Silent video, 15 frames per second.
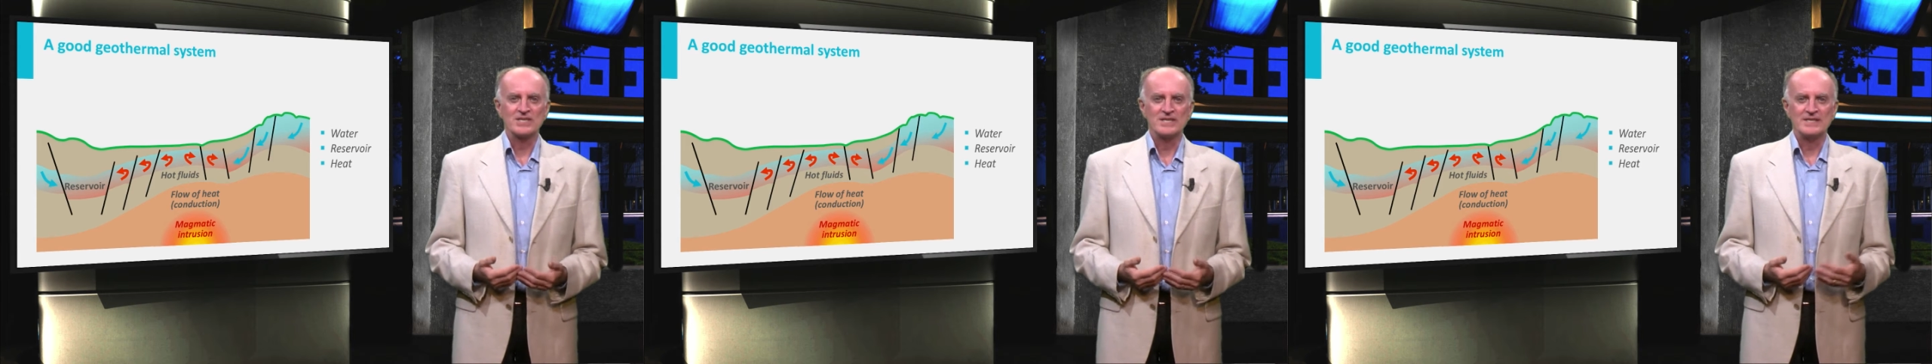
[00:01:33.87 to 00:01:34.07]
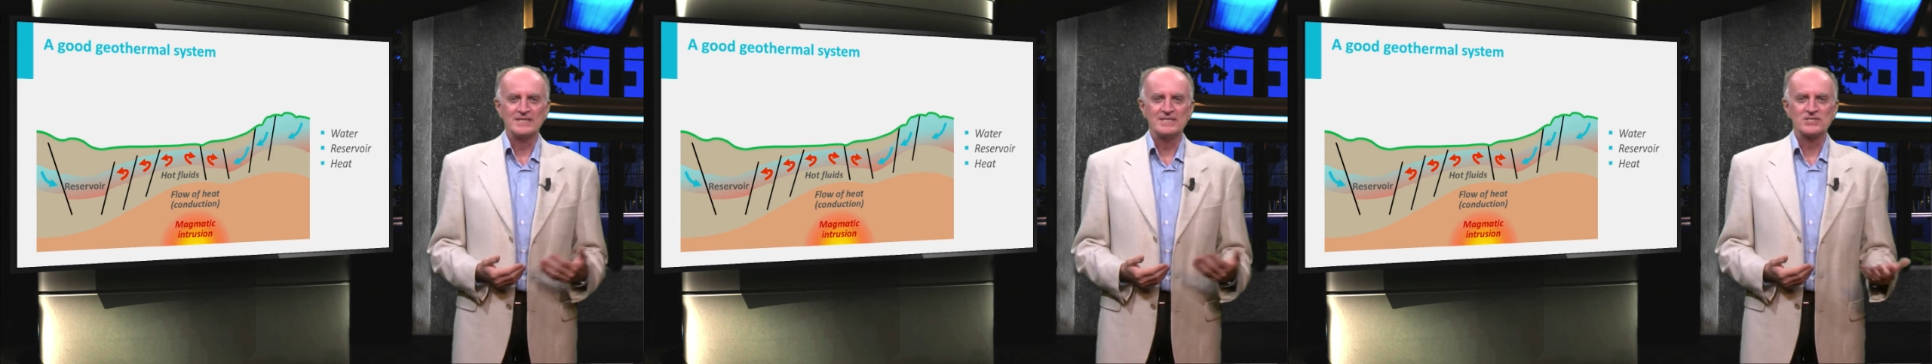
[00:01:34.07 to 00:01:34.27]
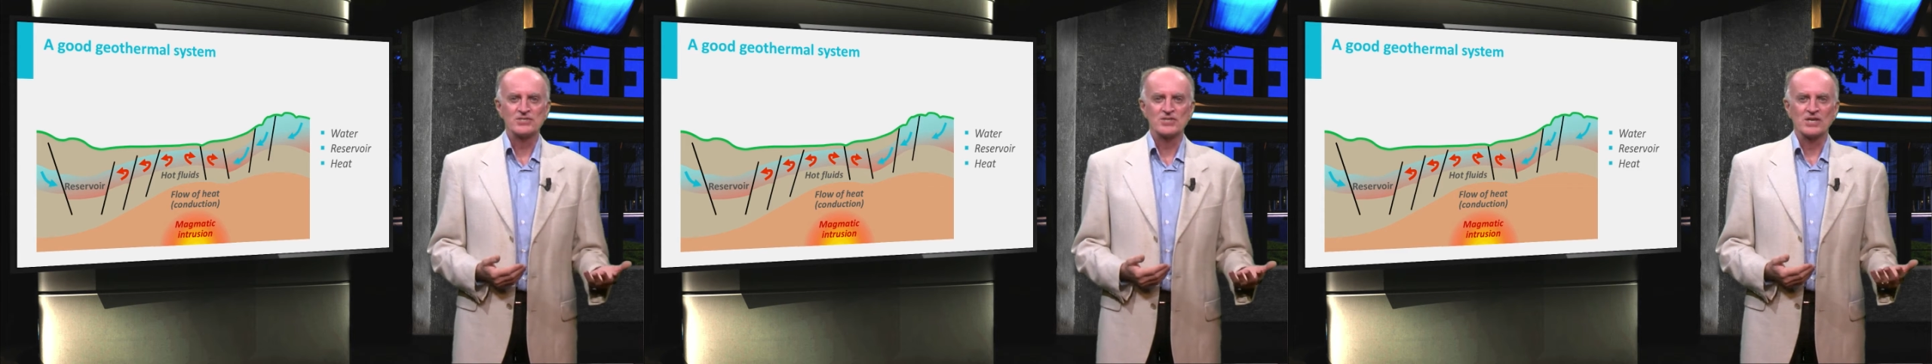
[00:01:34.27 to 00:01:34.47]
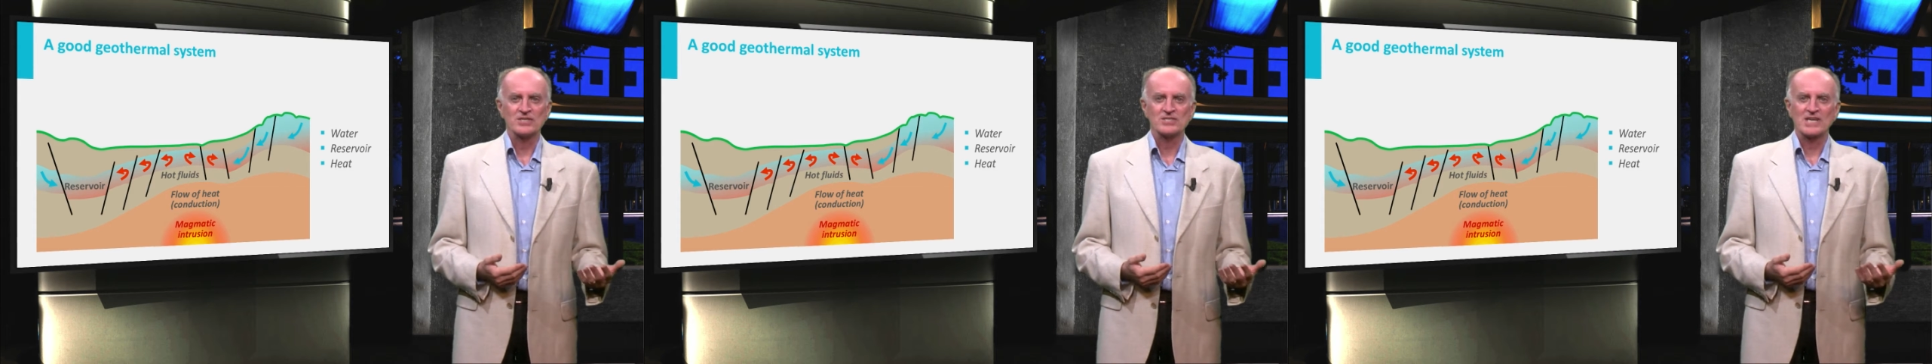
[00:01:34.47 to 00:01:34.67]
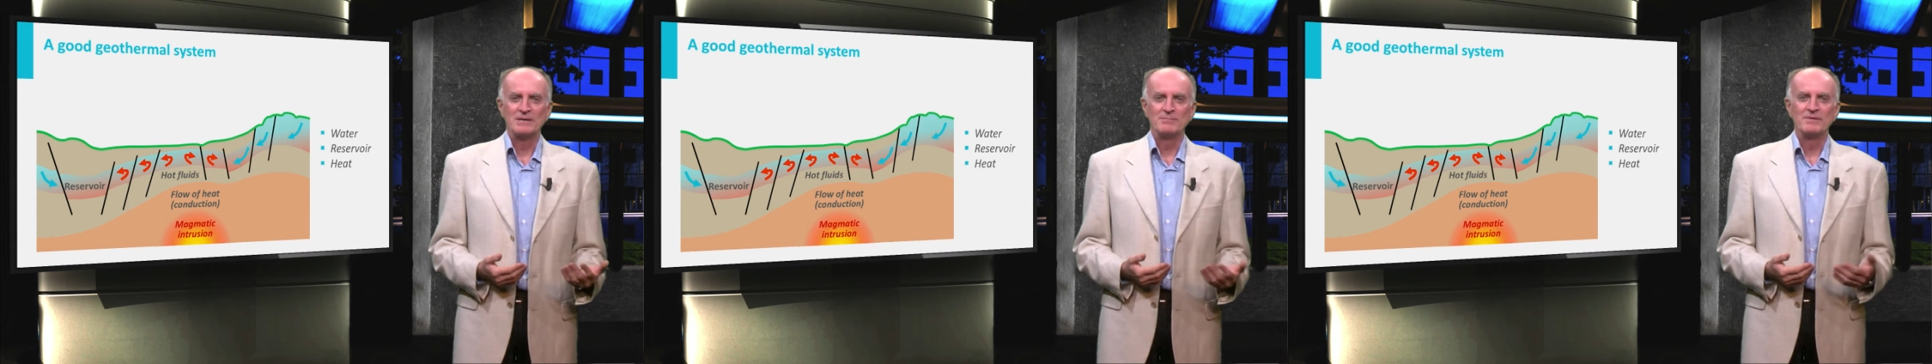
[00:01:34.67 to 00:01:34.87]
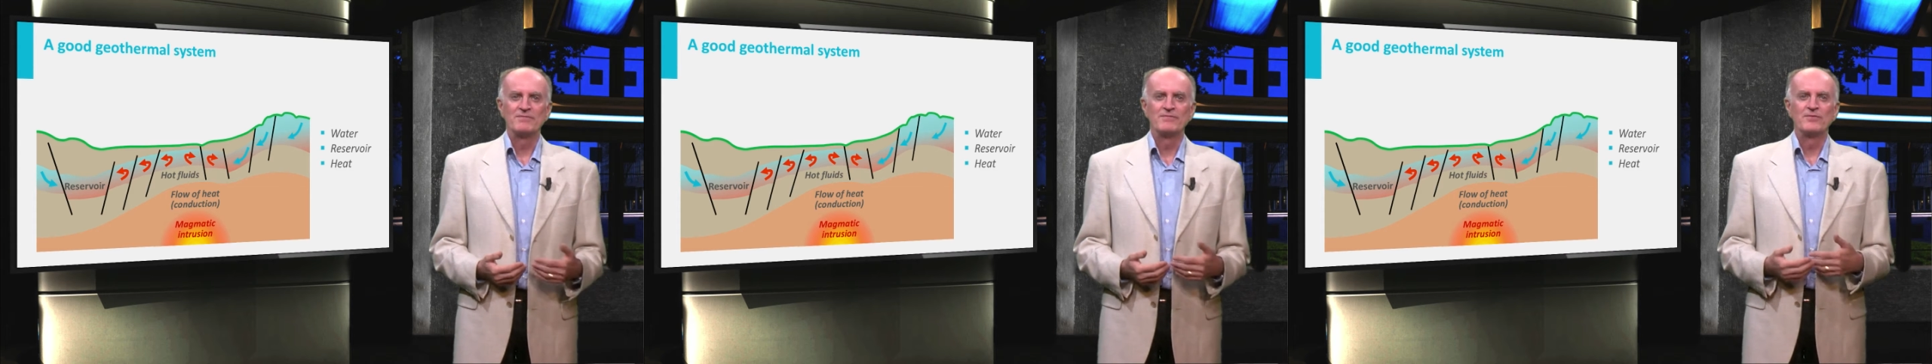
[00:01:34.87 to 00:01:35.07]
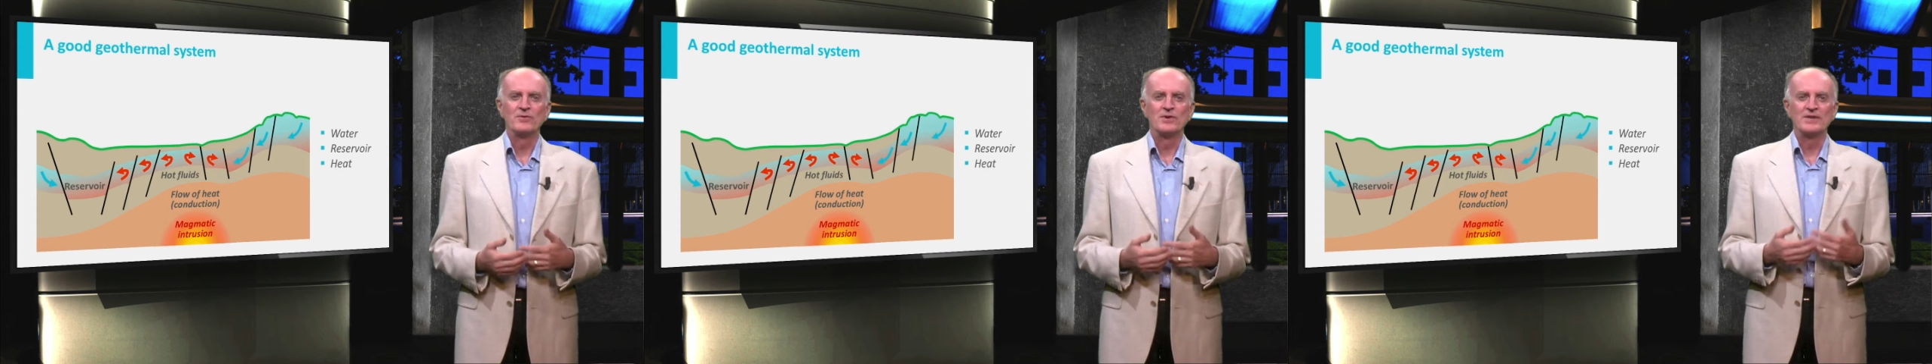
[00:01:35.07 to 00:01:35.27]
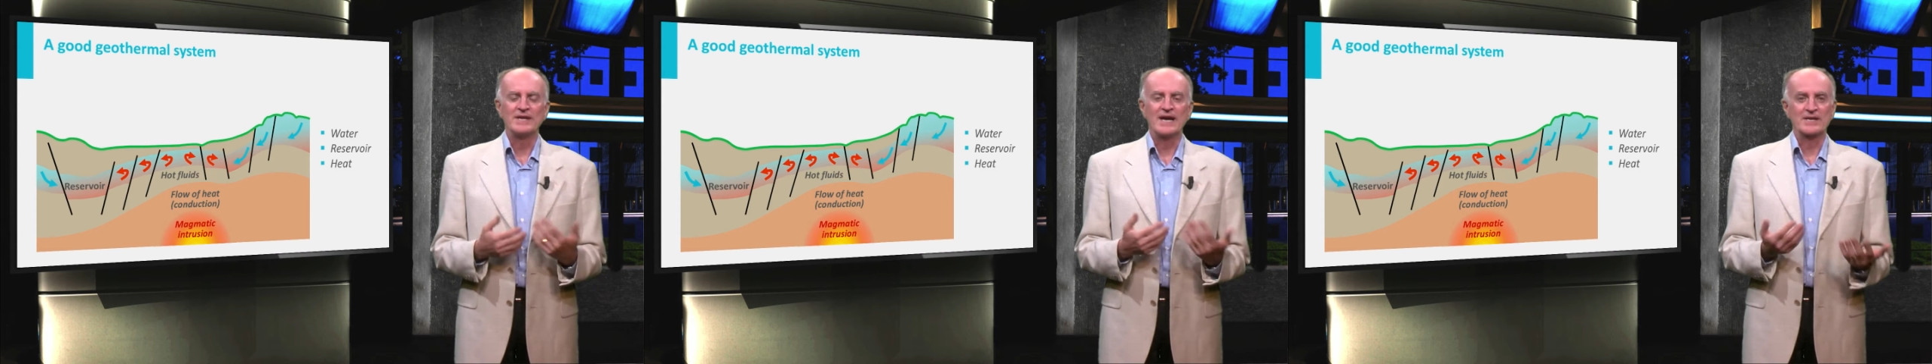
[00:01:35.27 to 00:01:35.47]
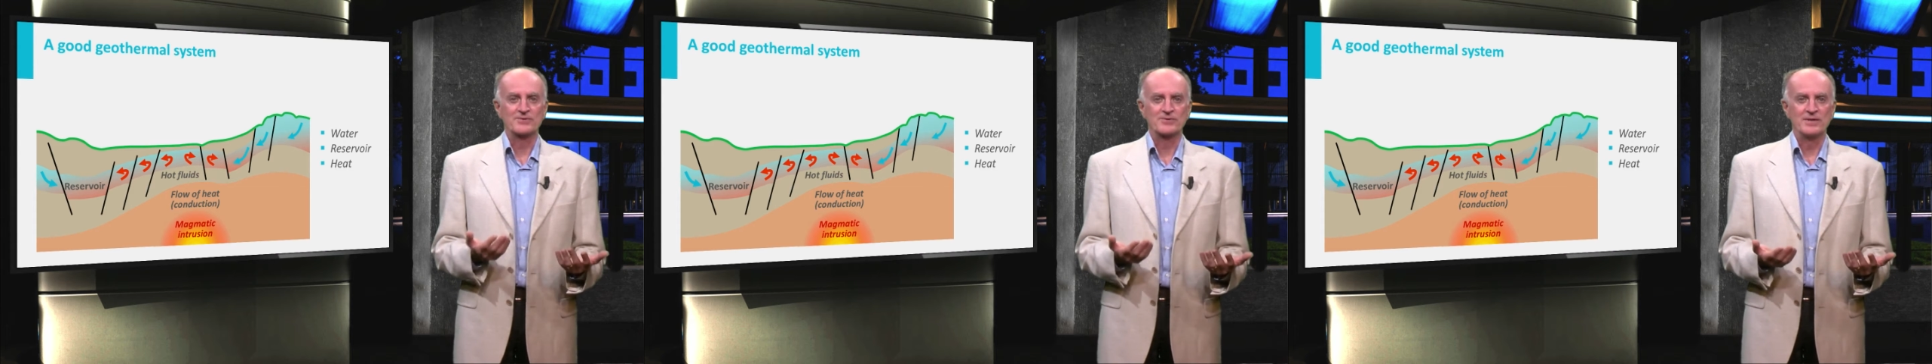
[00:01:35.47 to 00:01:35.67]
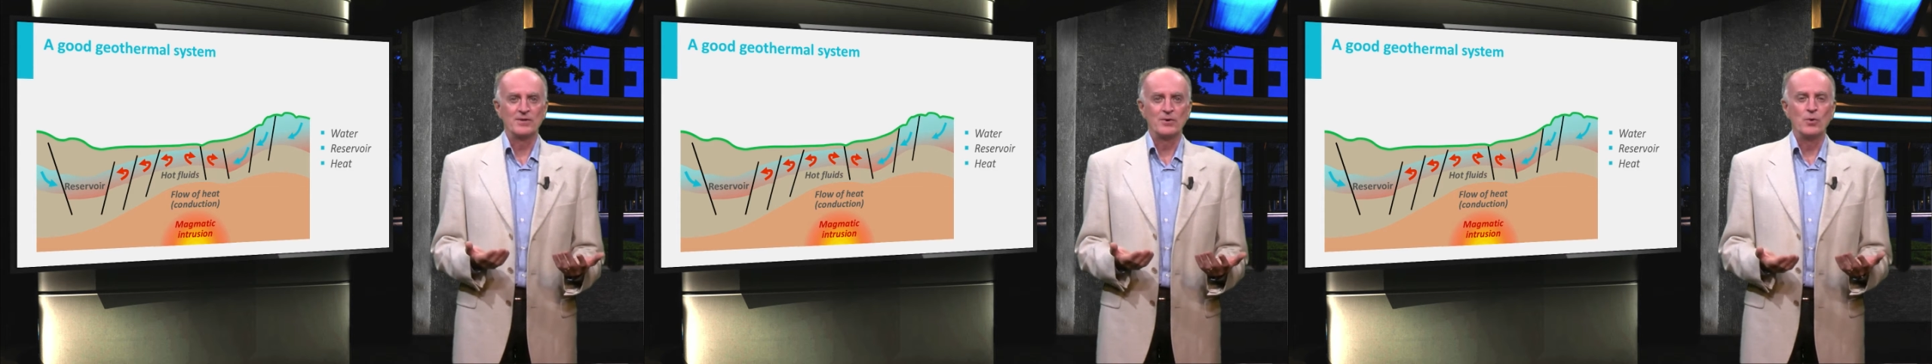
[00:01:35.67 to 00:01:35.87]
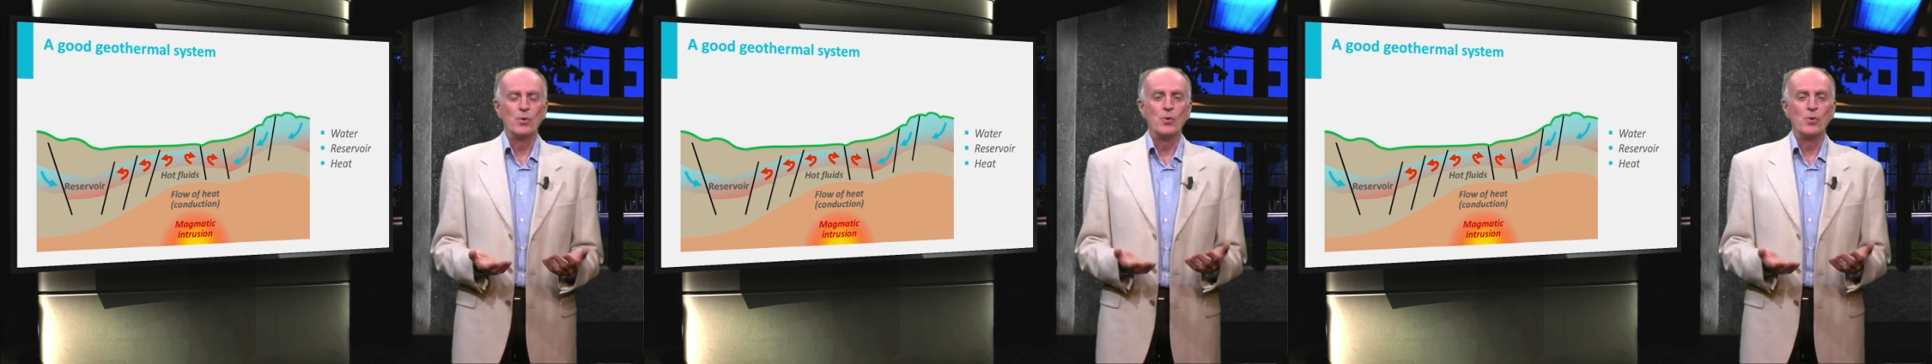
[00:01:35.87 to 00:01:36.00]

and discharge can be fully natural